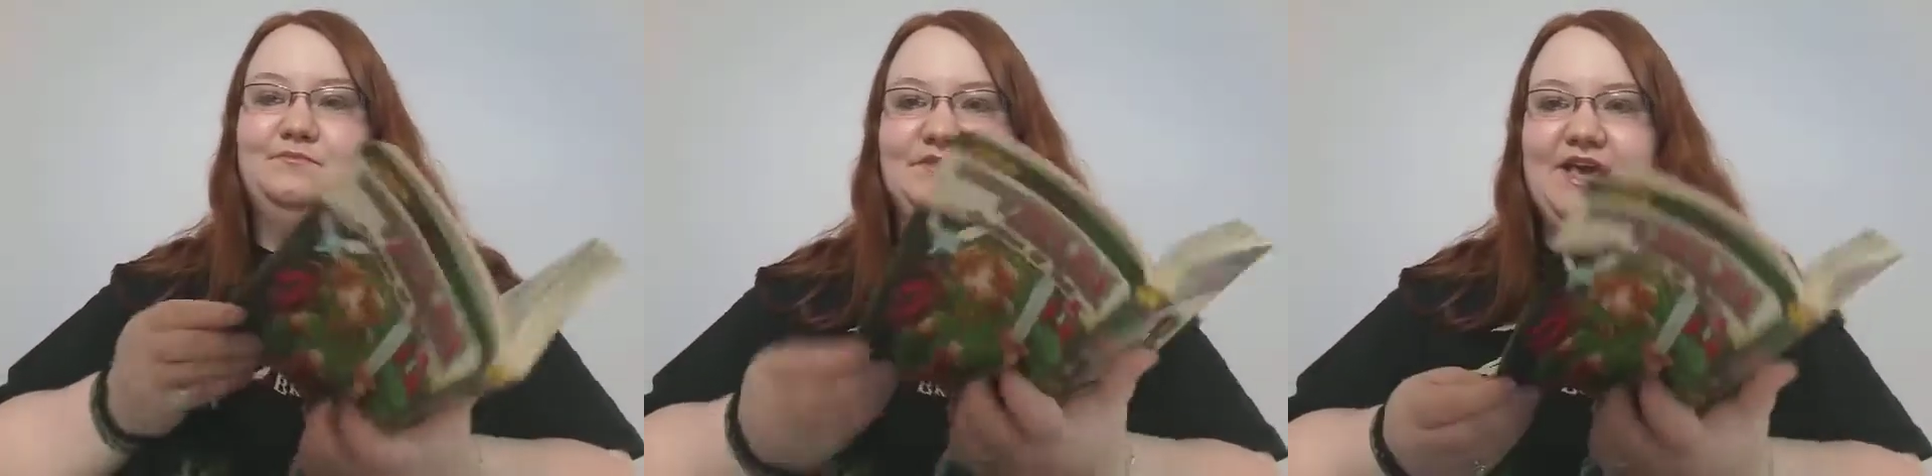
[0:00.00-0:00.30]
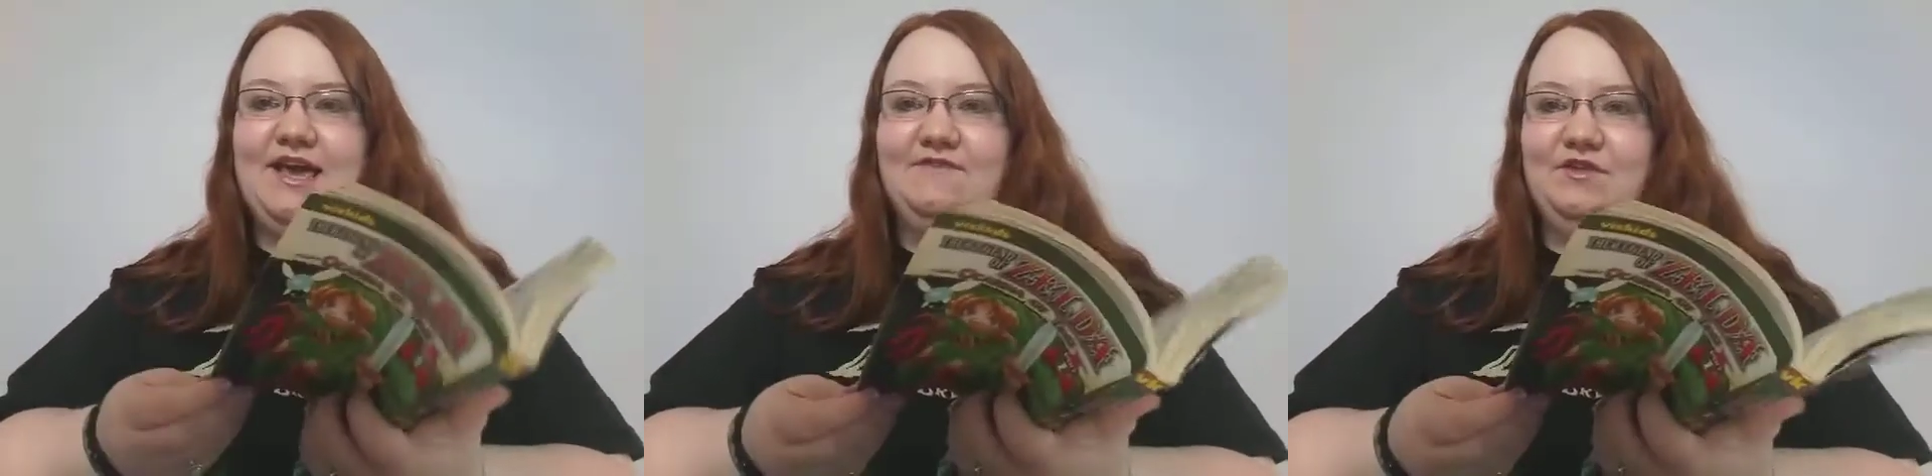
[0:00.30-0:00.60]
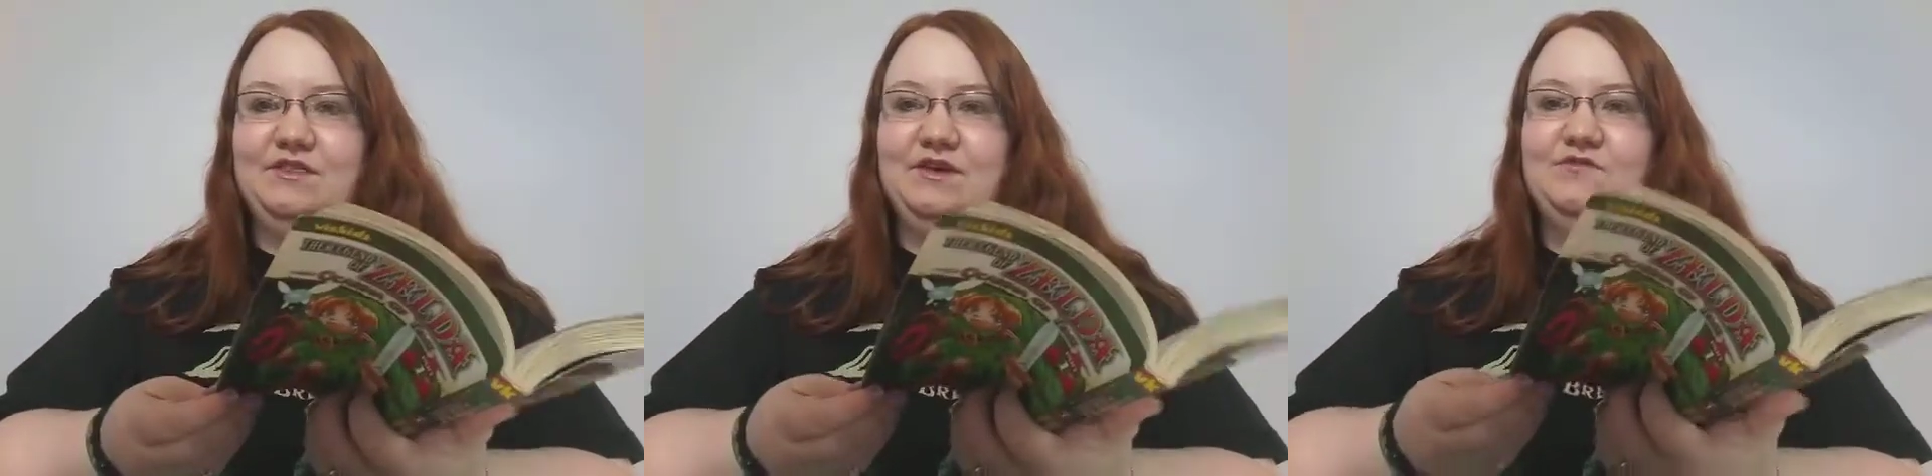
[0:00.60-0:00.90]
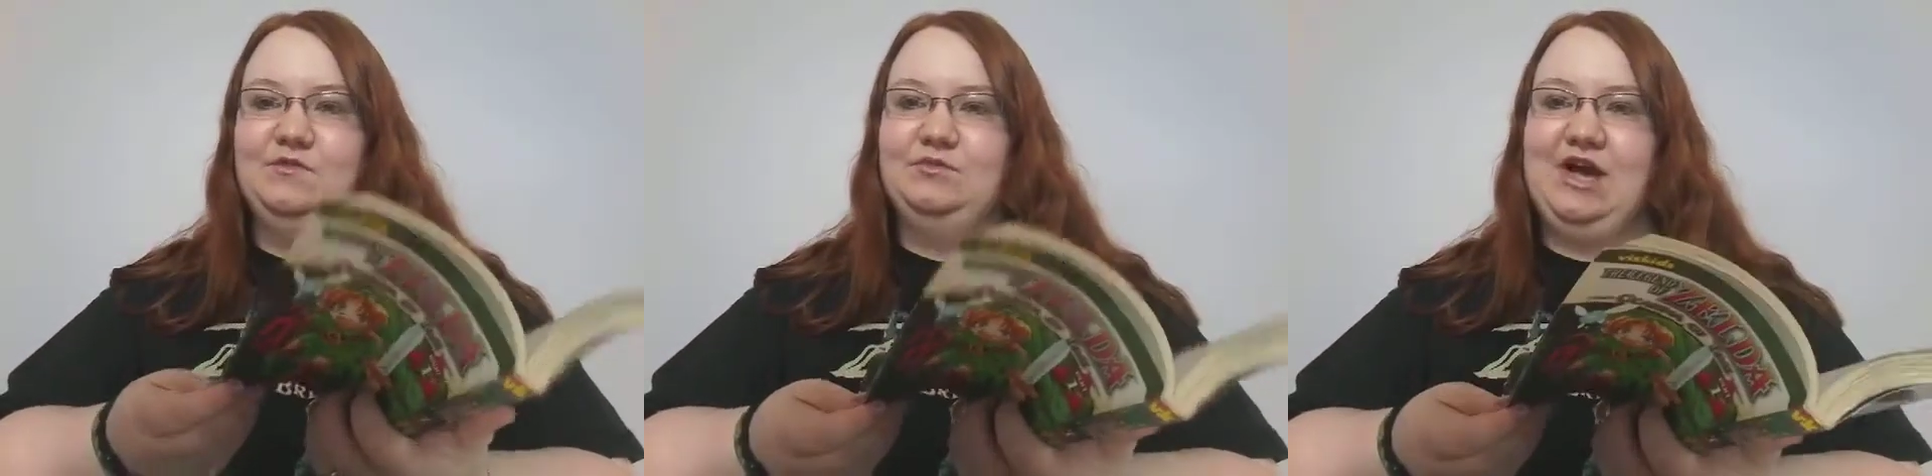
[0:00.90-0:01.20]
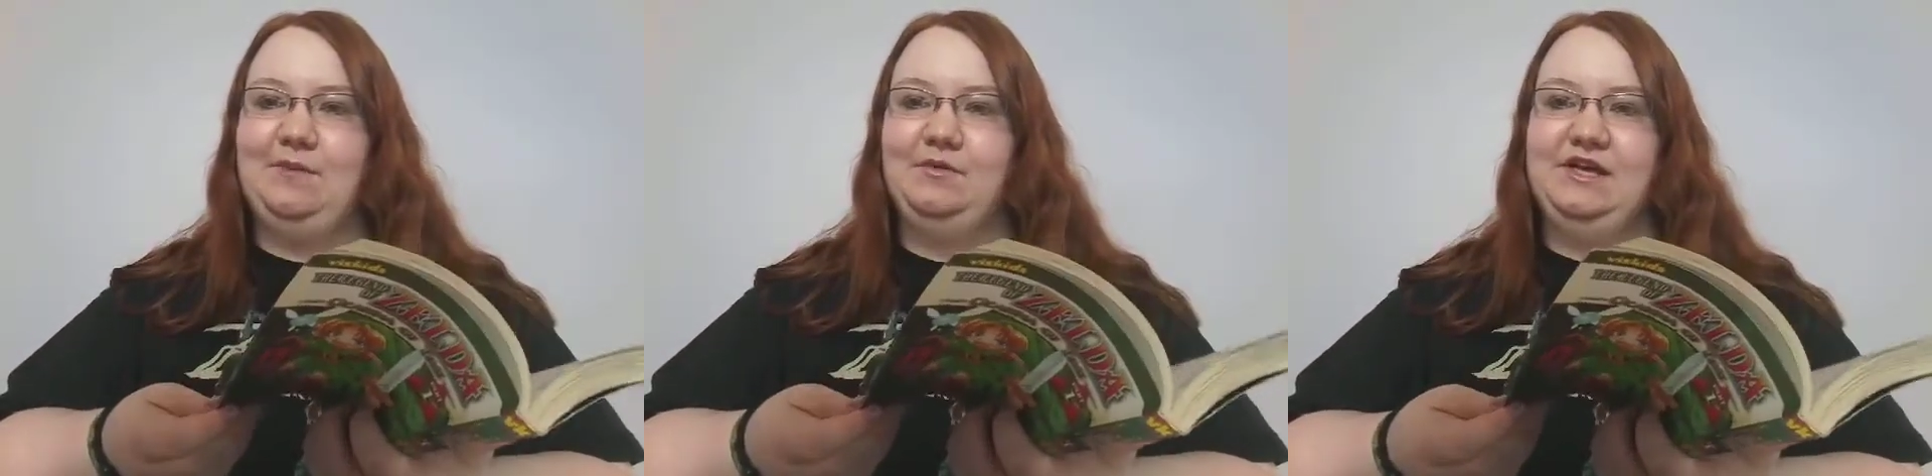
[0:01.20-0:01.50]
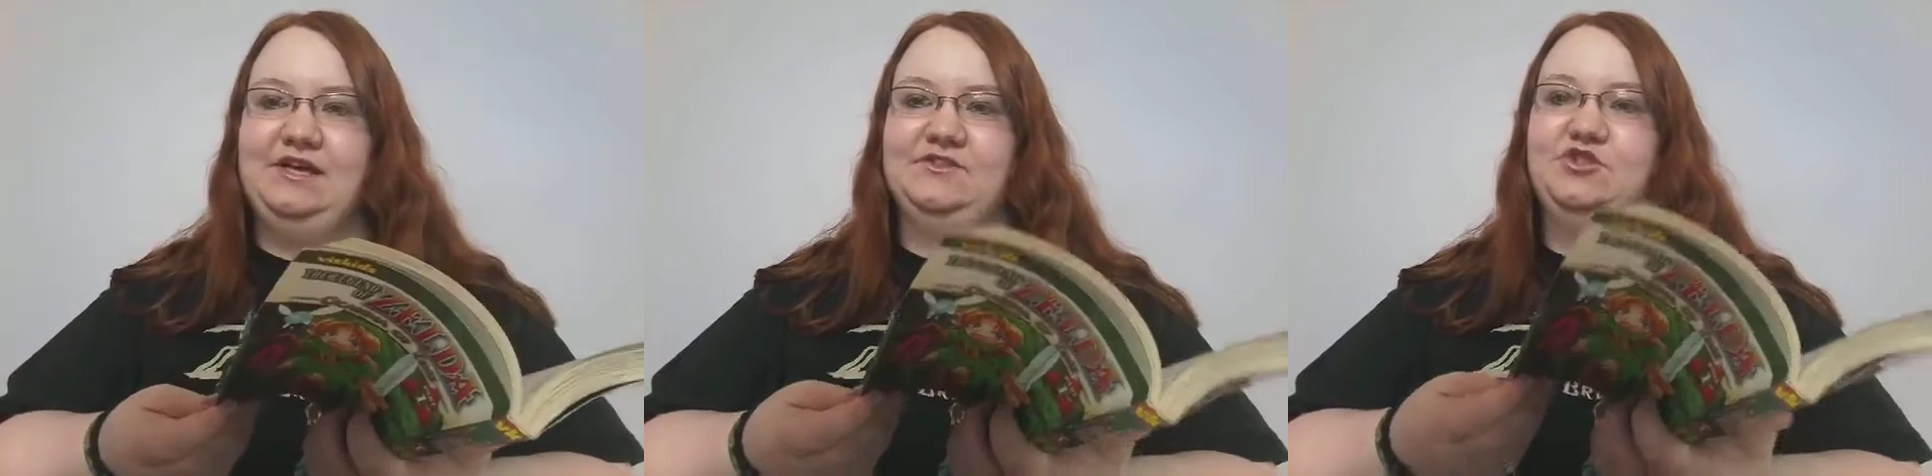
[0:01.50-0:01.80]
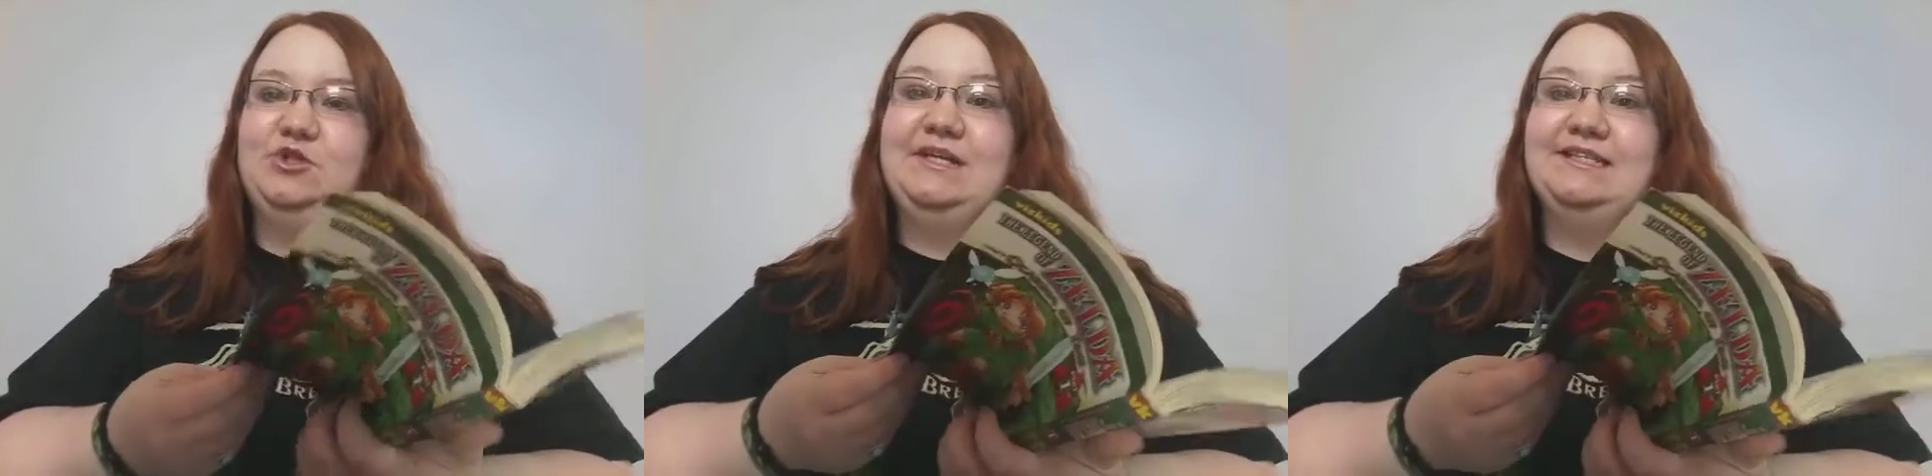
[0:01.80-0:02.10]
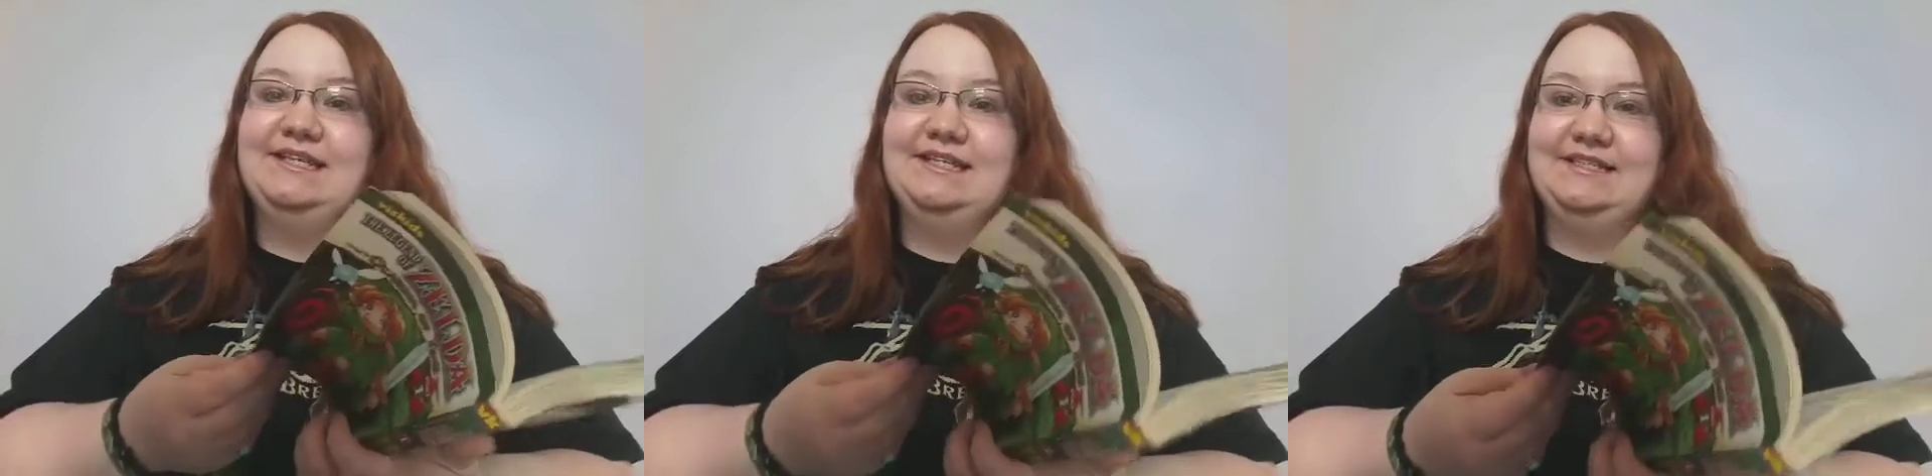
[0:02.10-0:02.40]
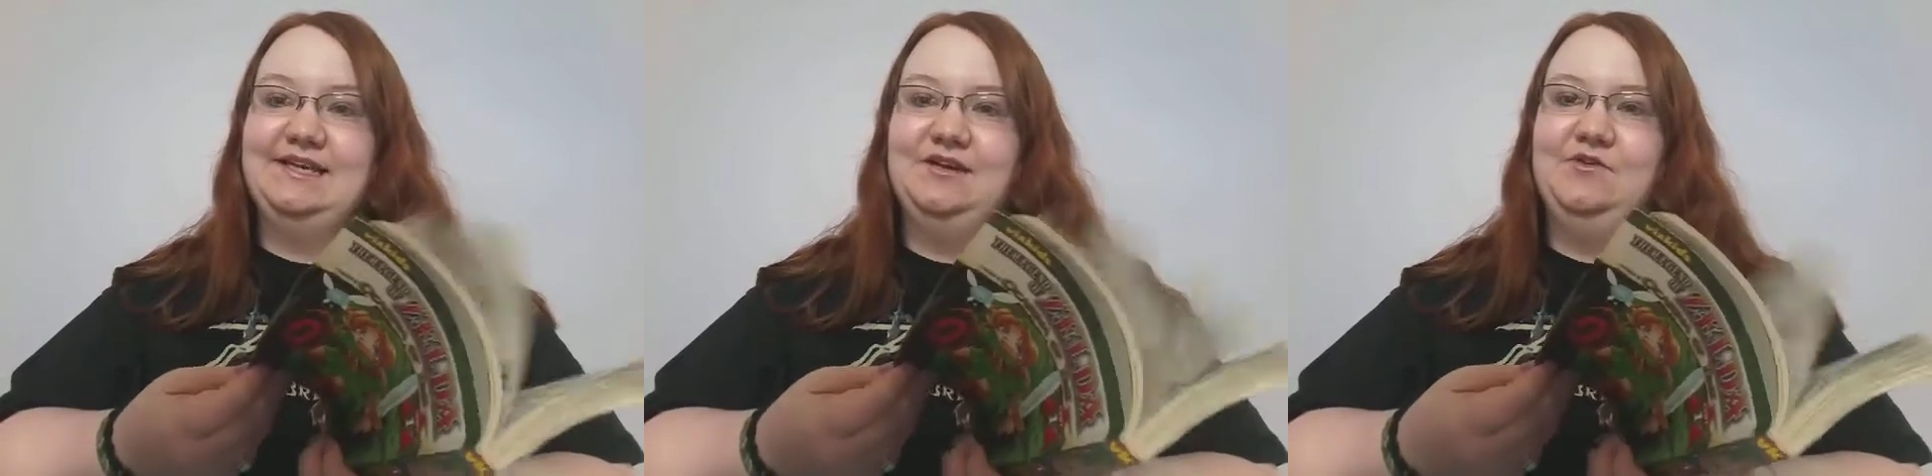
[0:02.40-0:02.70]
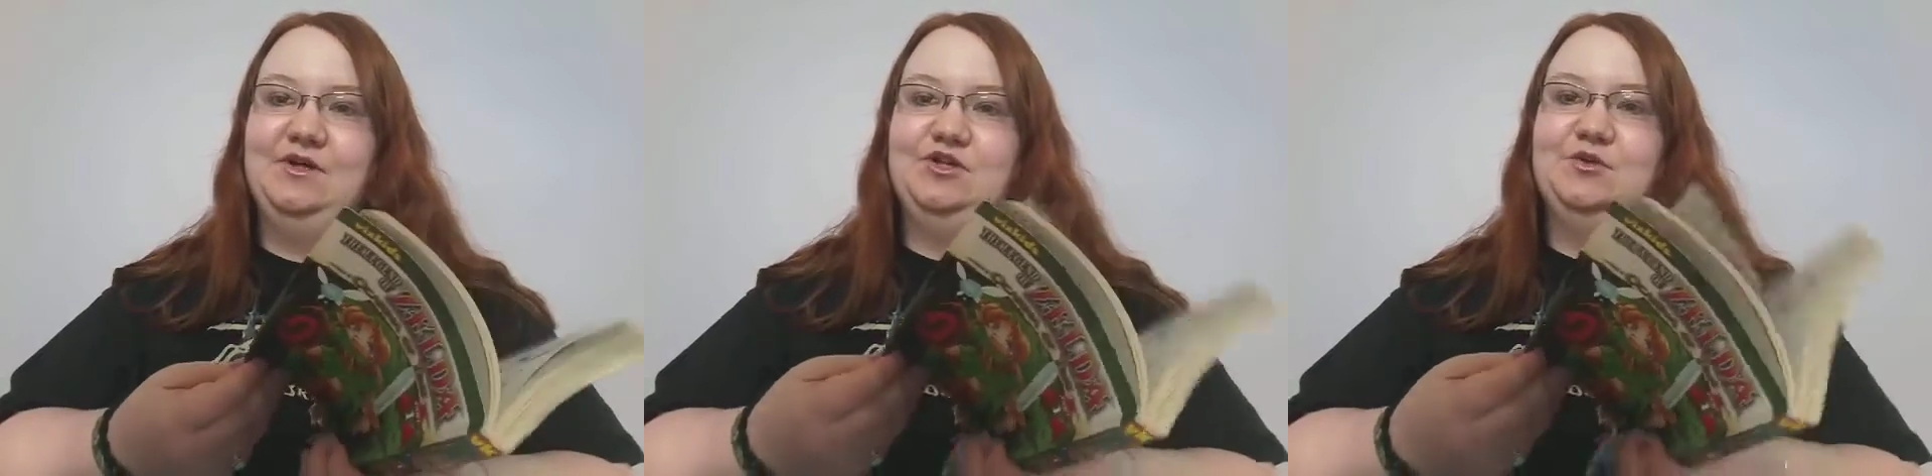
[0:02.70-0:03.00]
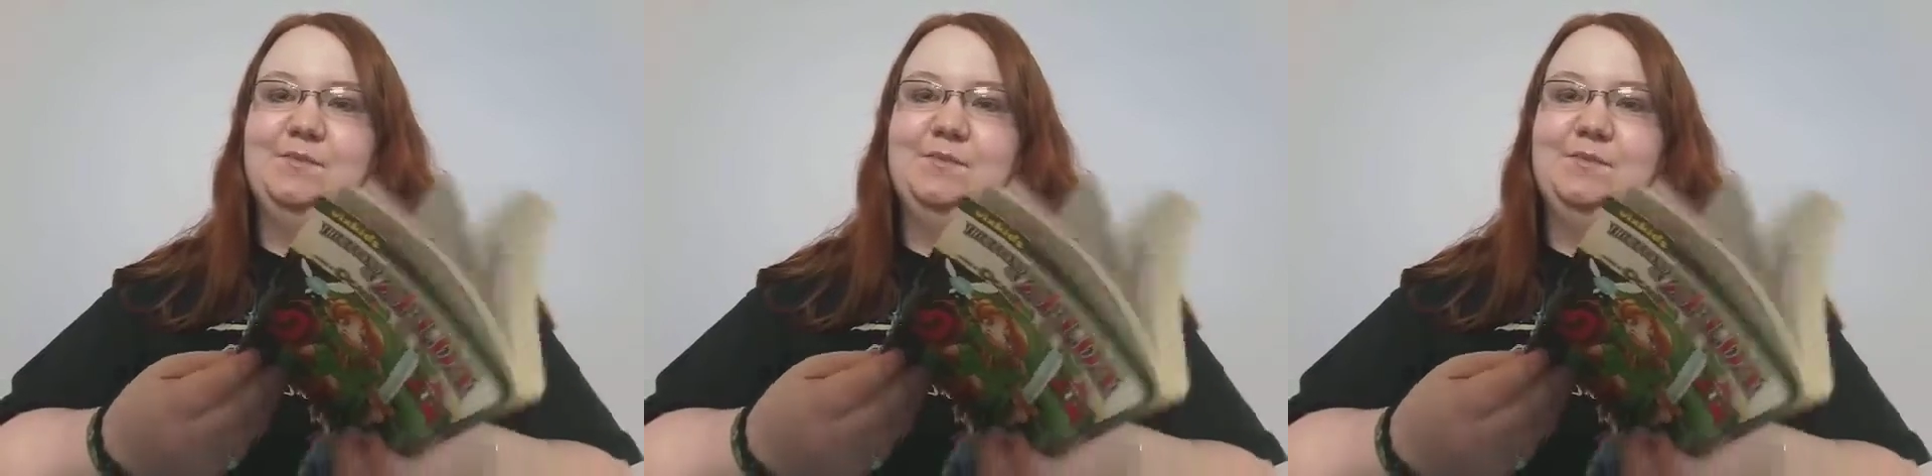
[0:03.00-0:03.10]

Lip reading: take everything from Japanese, translate it to English,